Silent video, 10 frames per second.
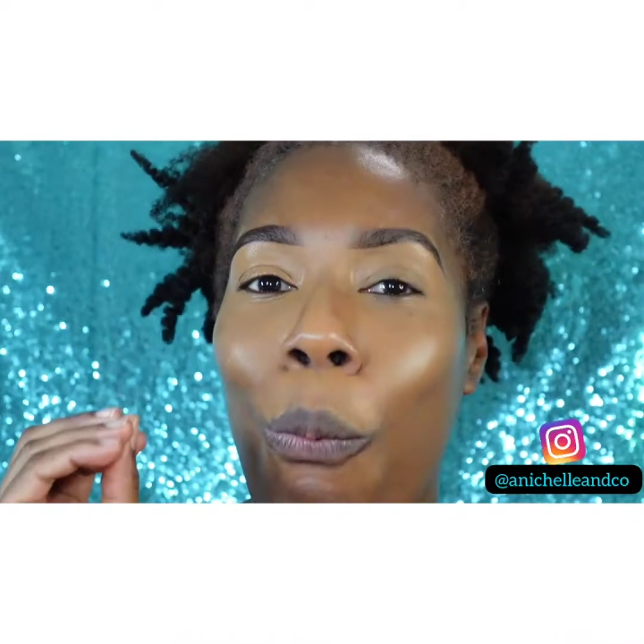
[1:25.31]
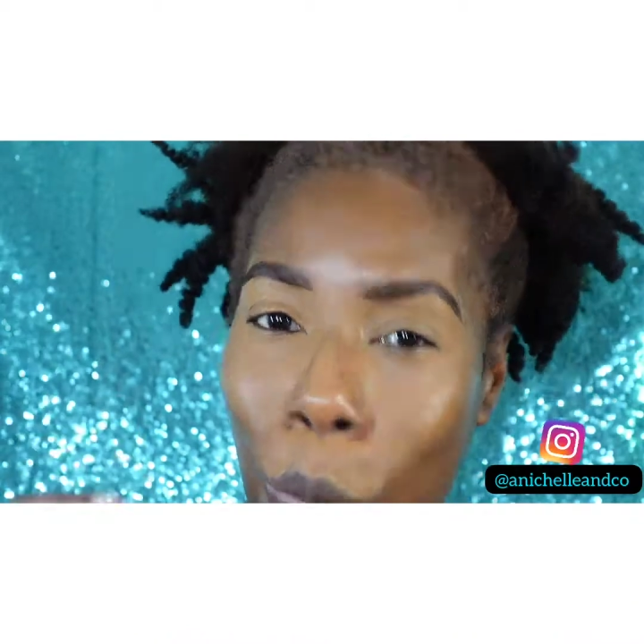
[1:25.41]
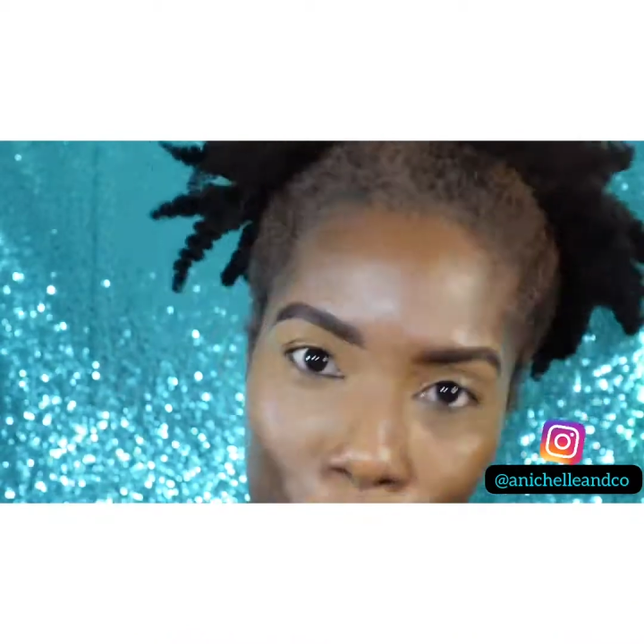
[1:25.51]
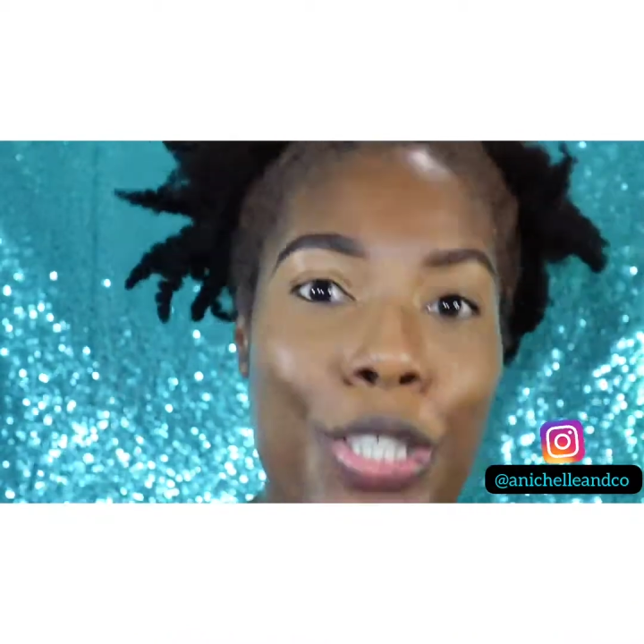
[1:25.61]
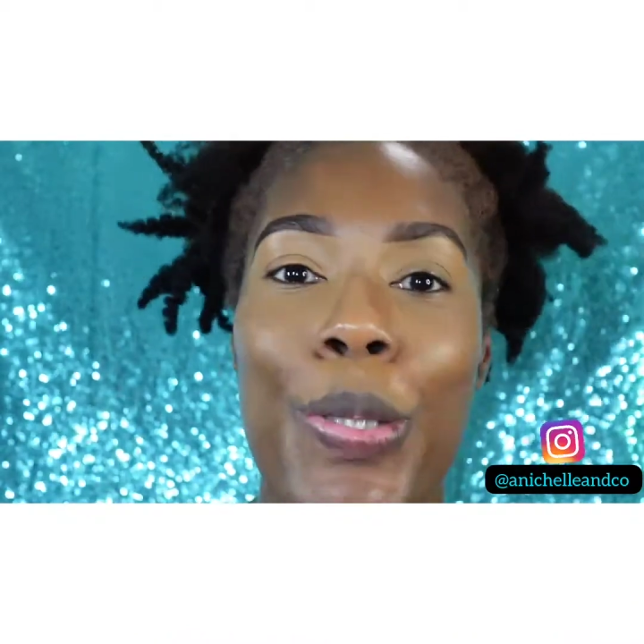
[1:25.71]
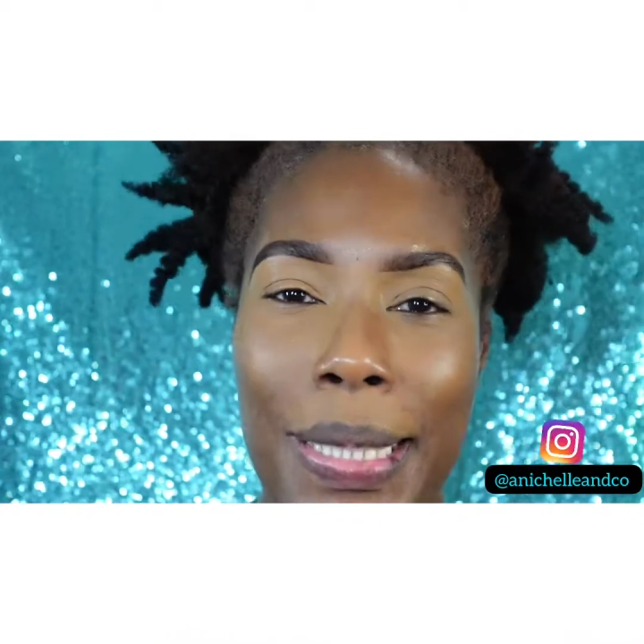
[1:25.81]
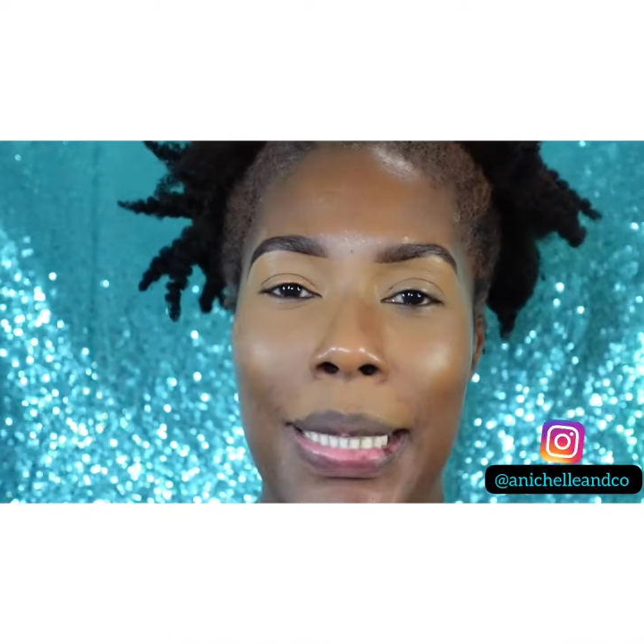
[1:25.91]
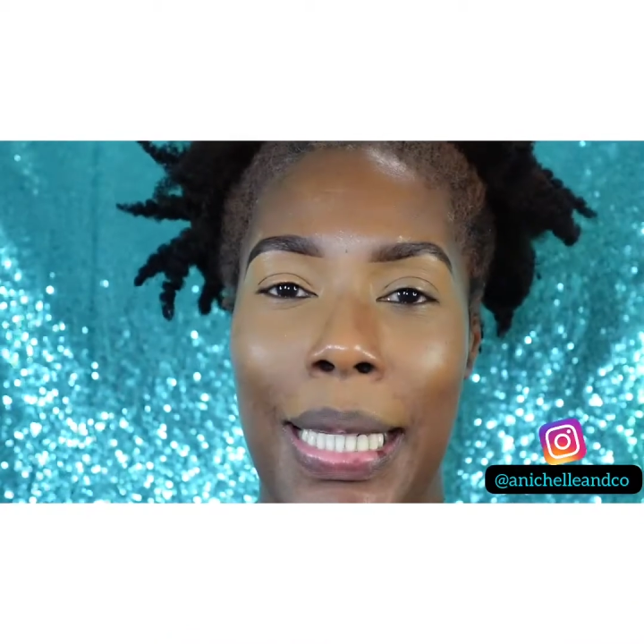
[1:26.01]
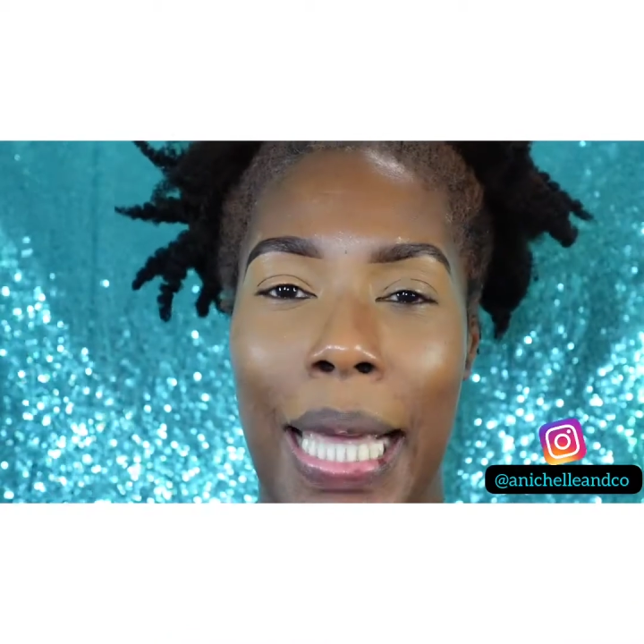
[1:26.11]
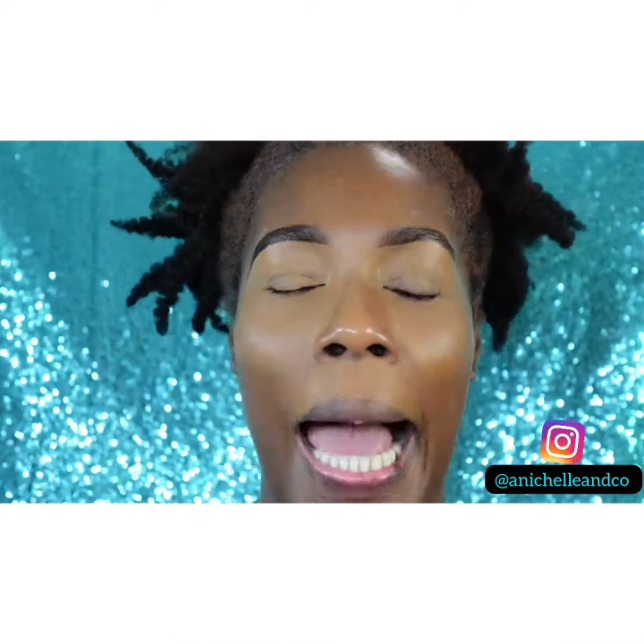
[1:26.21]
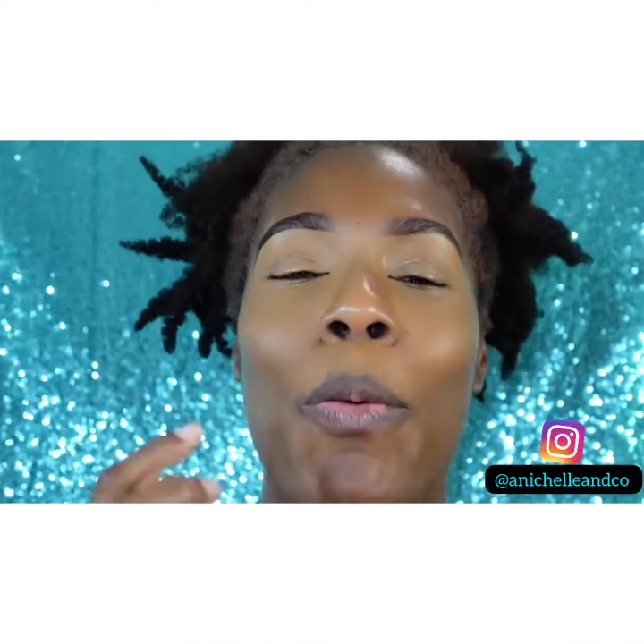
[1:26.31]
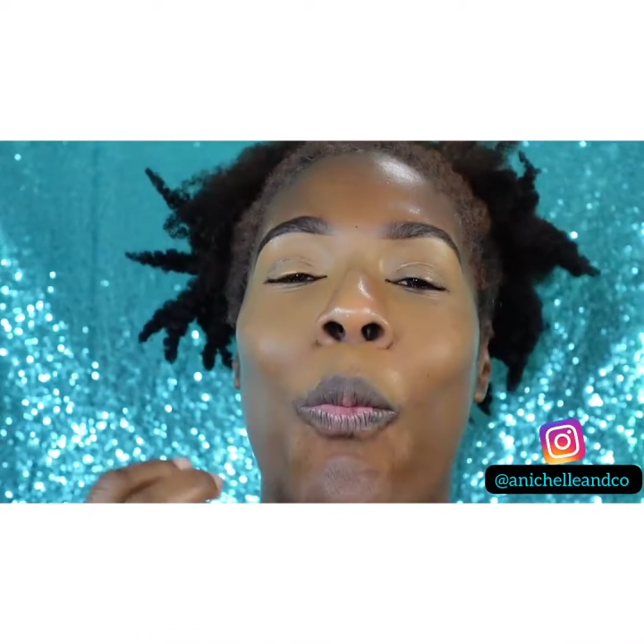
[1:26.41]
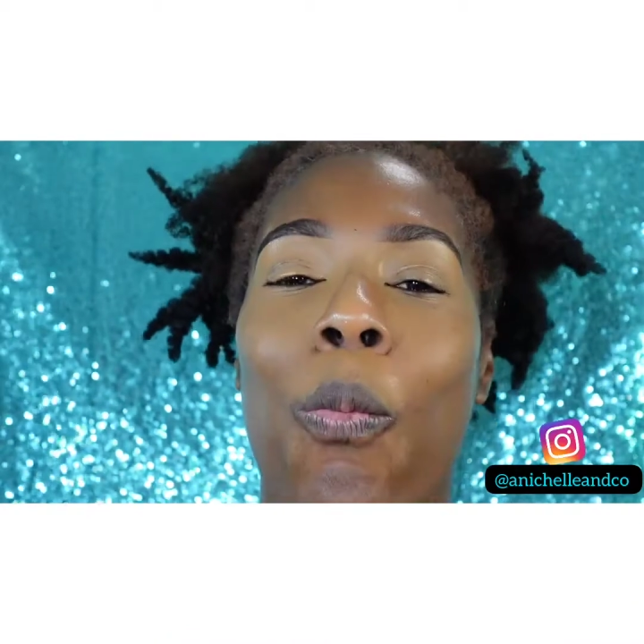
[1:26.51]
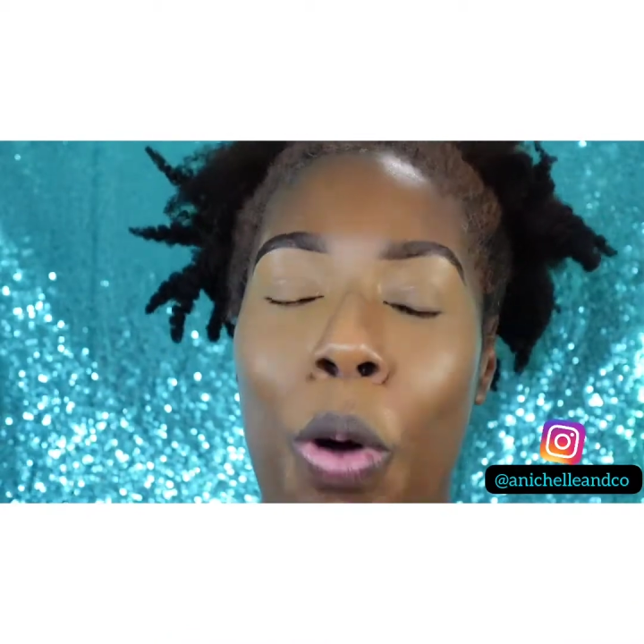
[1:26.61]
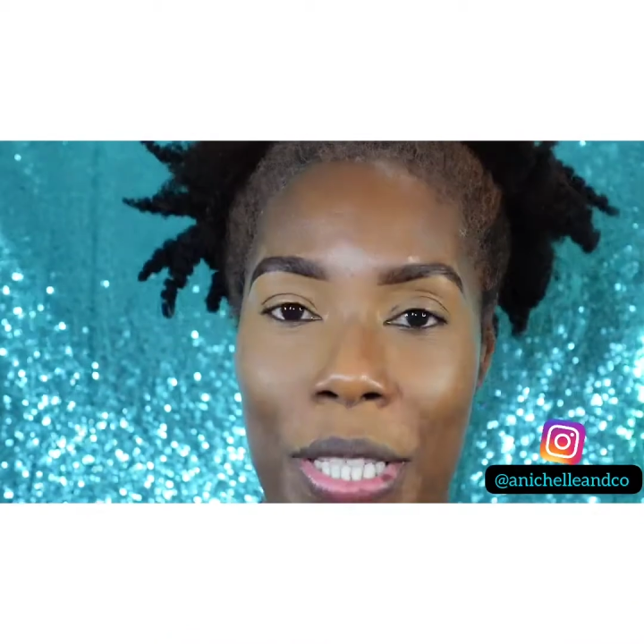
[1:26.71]
what you see and
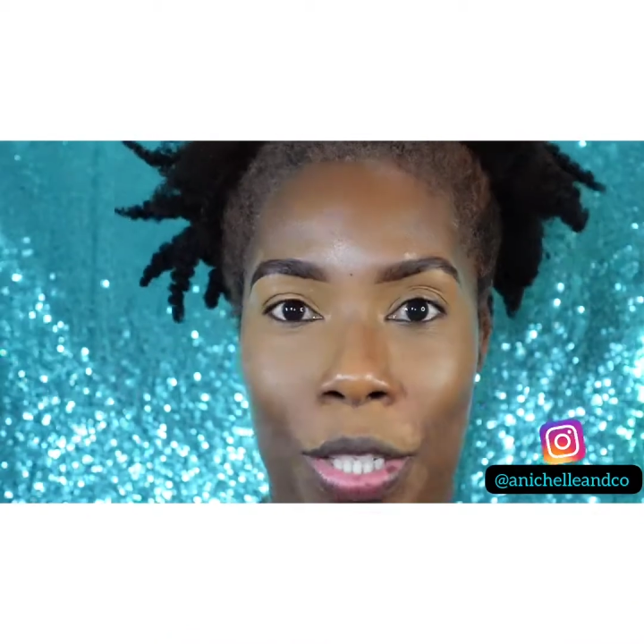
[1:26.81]
what